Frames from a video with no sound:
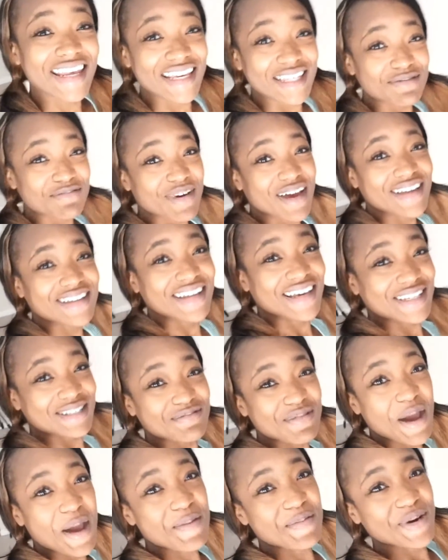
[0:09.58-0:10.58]
That's my, that's
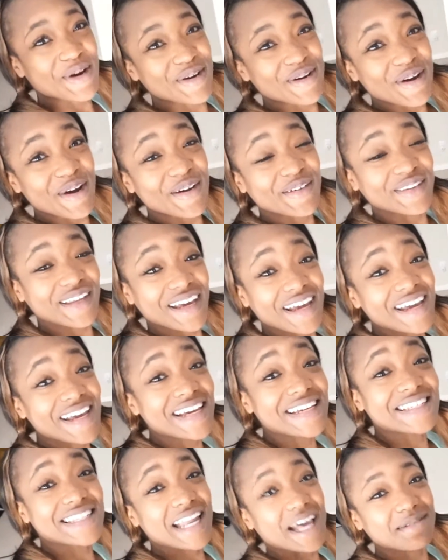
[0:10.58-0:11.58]
my birthday.
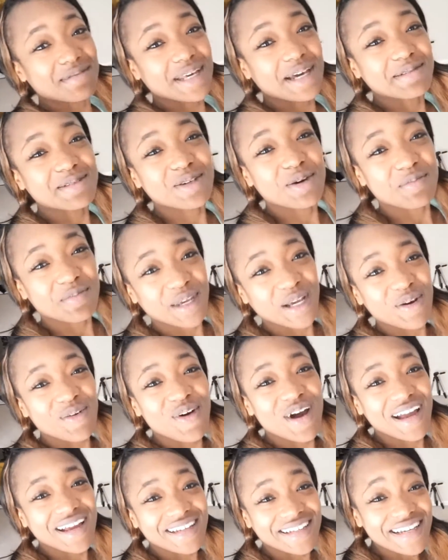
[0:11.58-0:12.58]
It's nap time, so I'm being
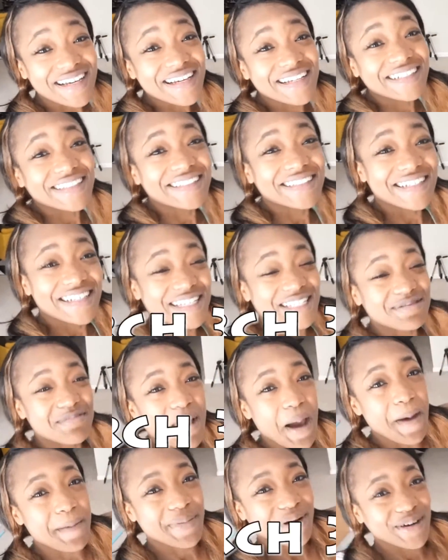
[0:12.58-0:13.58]
quiet. It's my
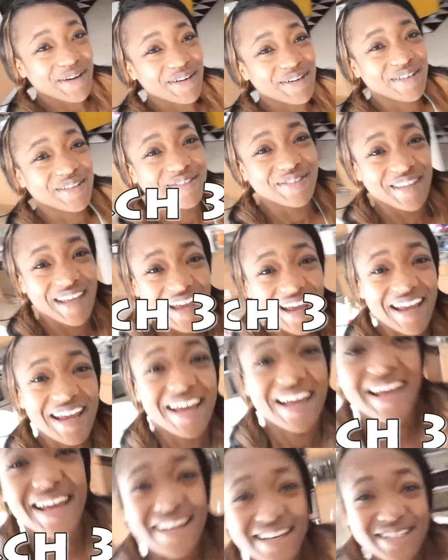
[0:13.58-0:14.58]
birthday.
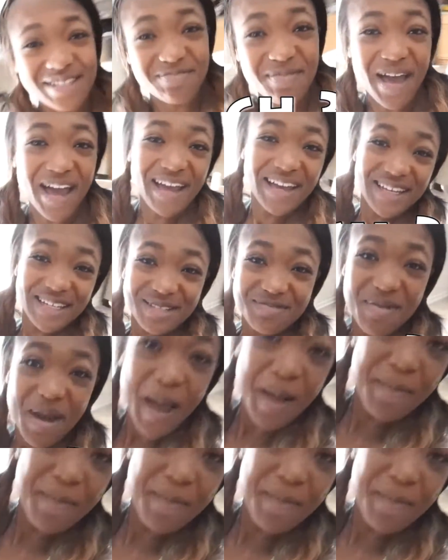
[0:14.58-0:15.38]
It's my, it's my